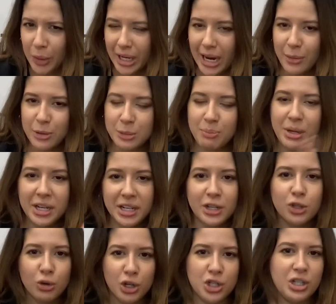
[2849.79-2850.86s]
Like I was
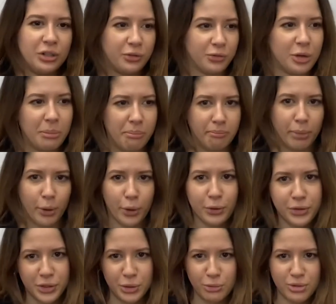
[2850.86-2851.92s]
pediatrician from
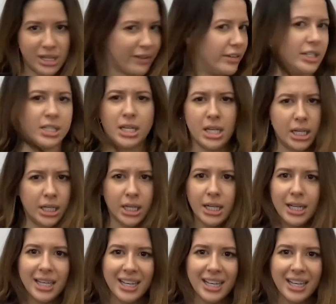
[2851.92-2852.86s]
birth to 17.